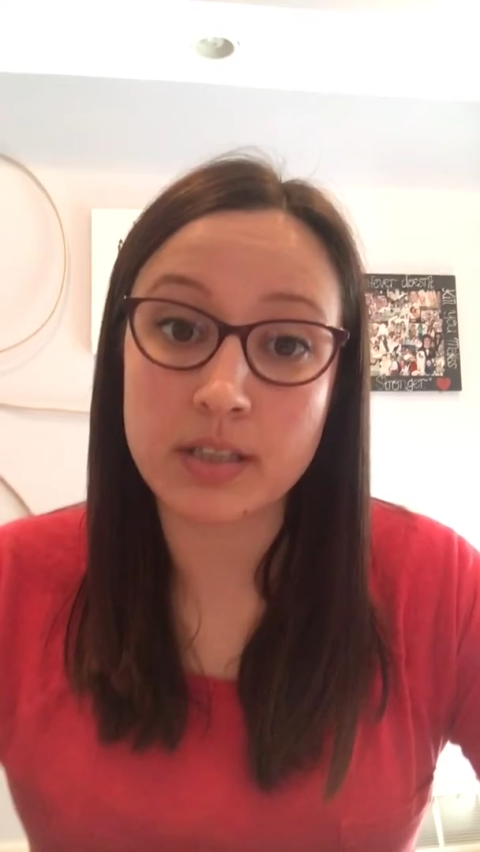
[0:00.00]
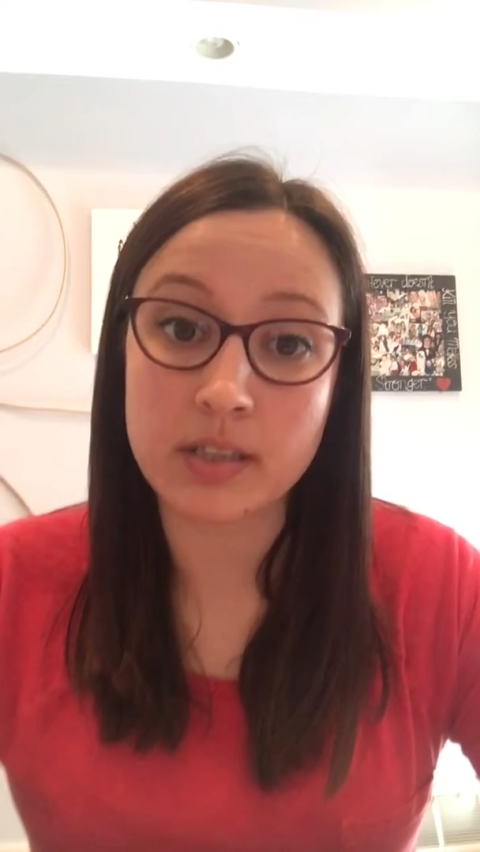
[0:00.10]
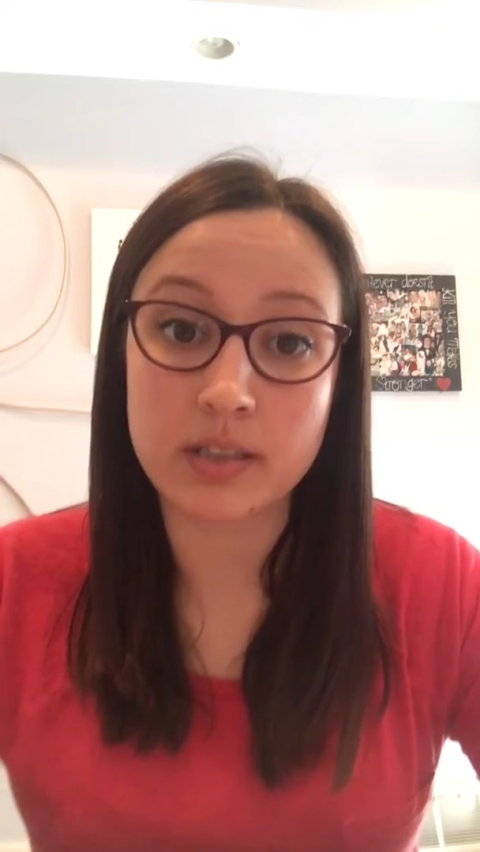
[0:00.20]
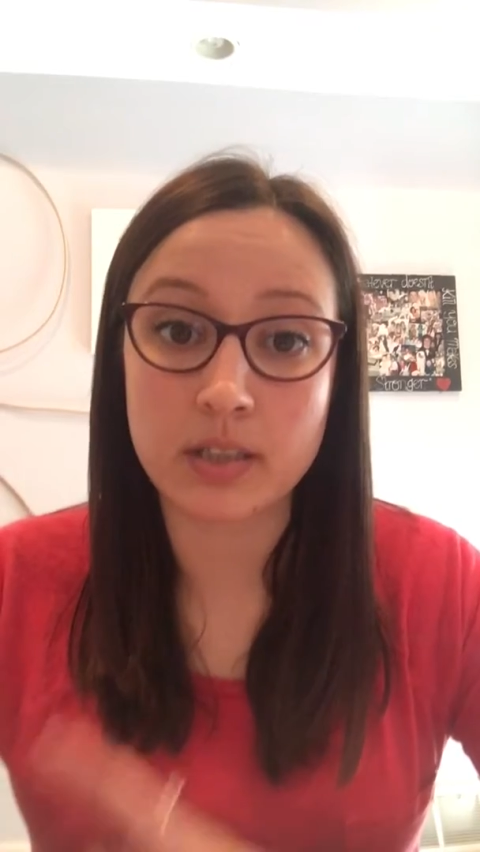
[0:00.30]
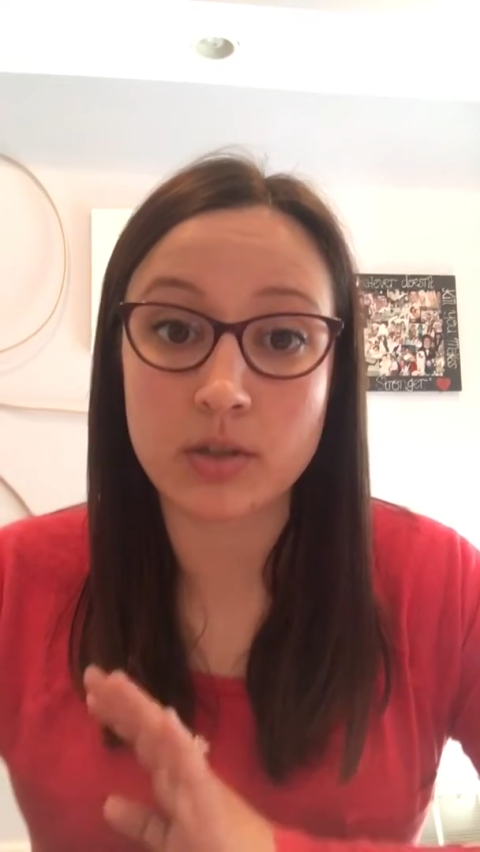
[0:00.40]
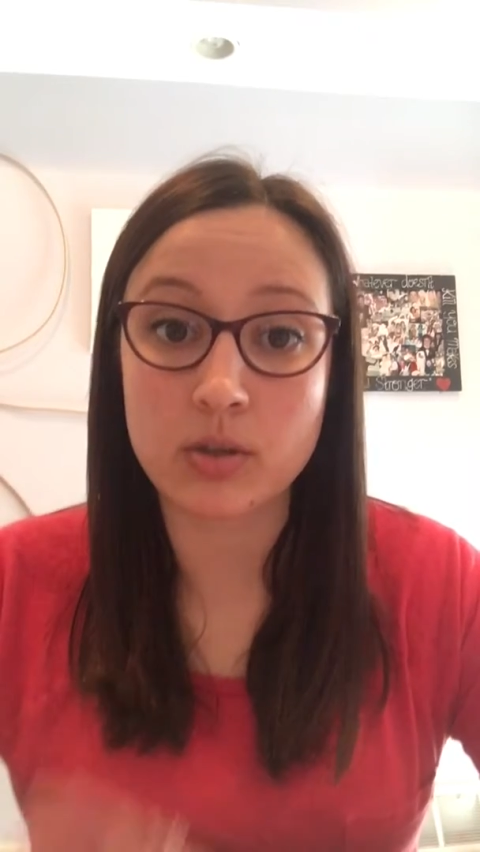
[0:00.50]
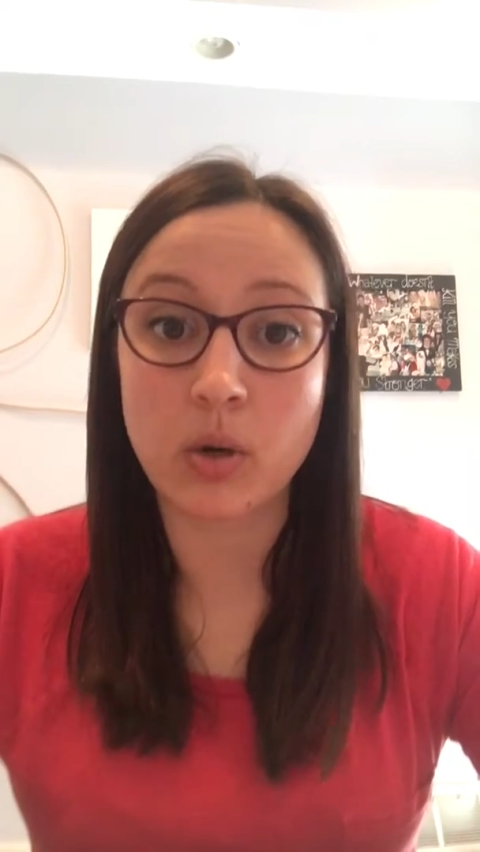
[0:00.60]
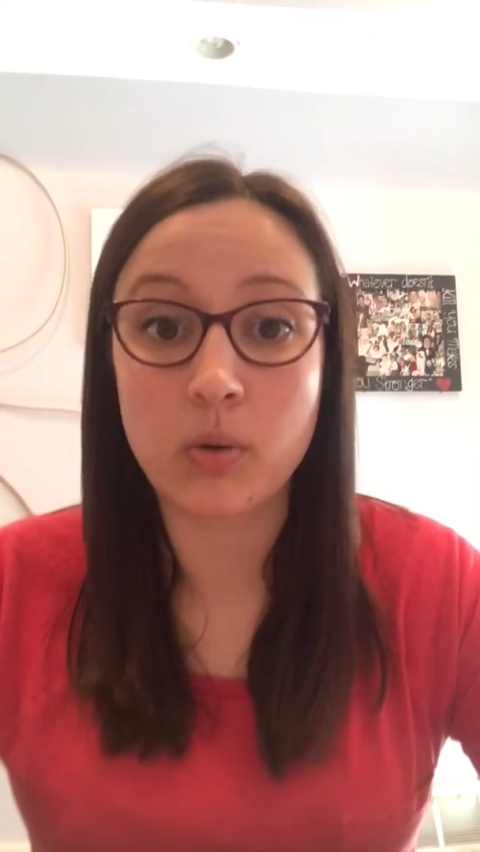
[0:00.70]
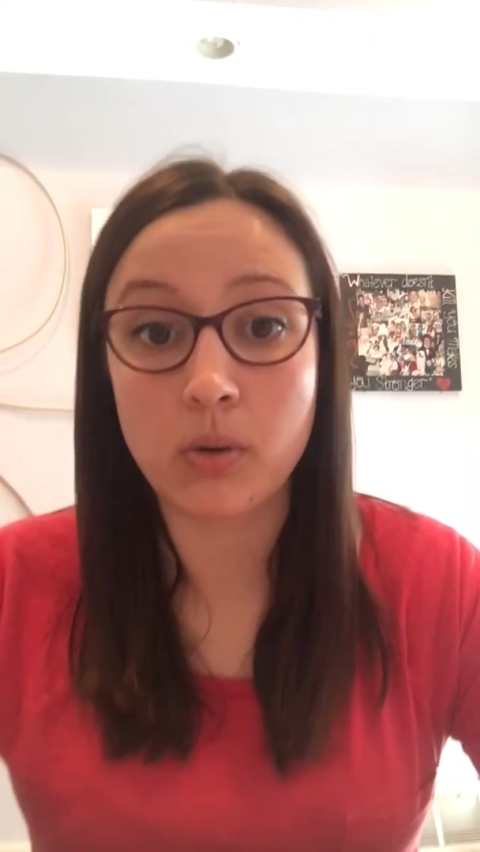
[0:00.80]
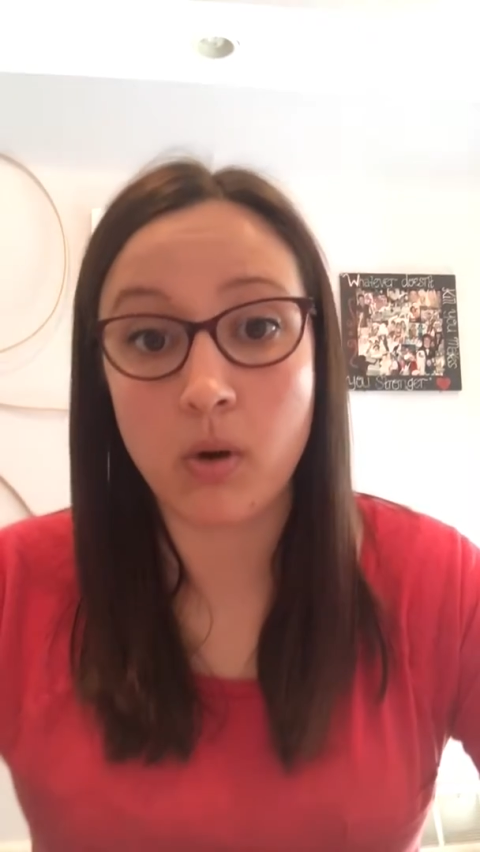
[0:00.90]
since it's
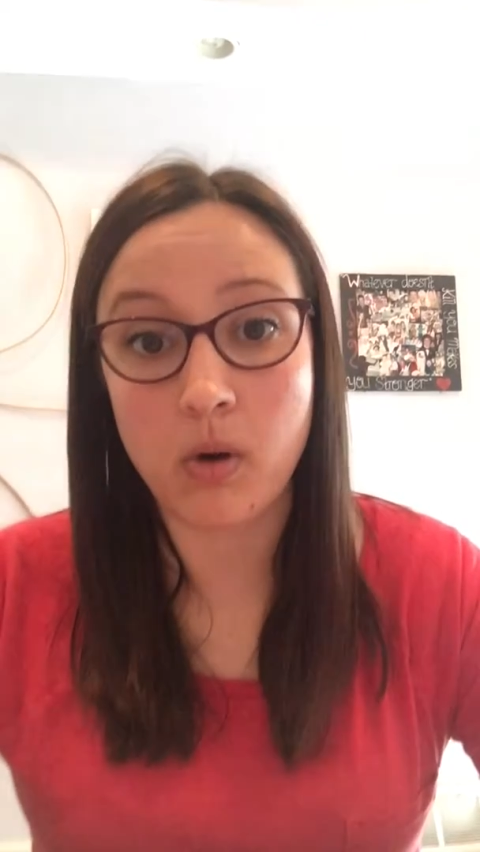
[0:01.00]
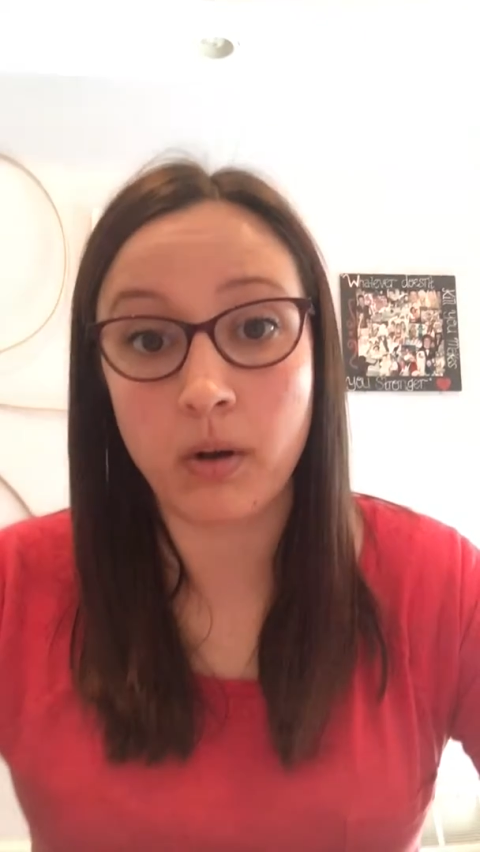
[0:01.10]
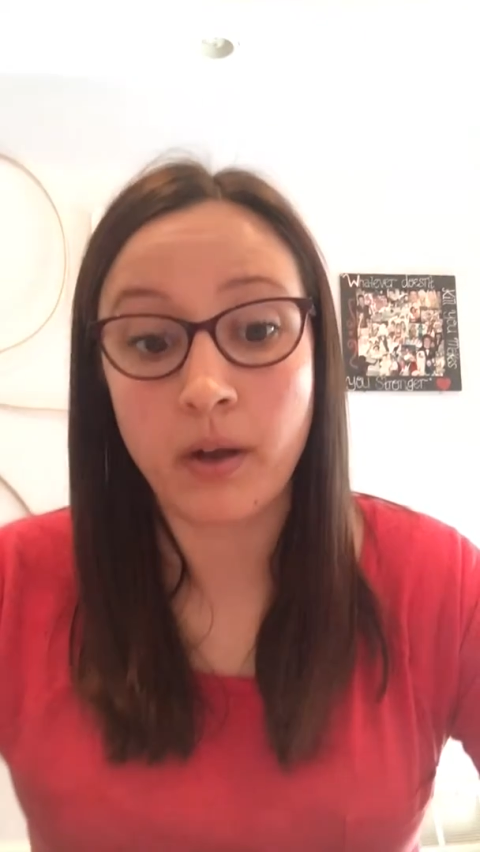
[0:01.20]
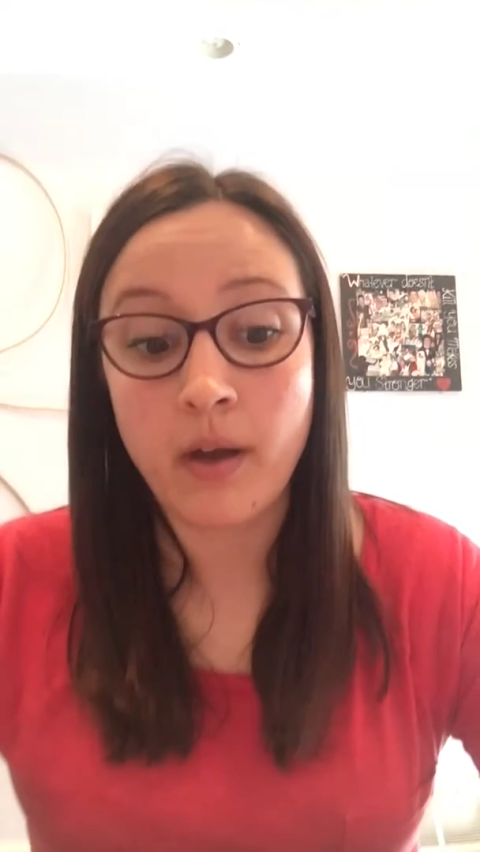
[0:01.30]
so long.